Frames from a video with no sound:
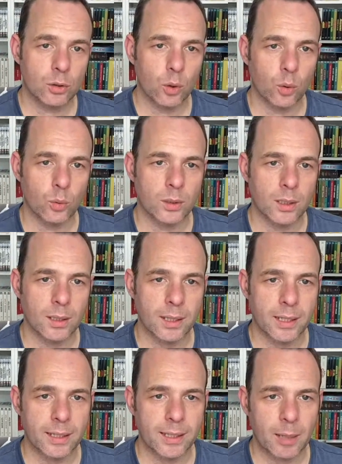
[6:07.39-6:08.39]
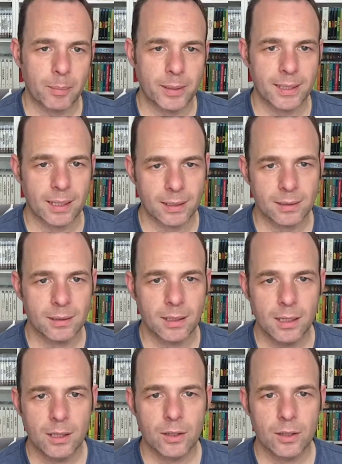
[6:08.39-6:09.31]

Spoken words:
called Le Capitan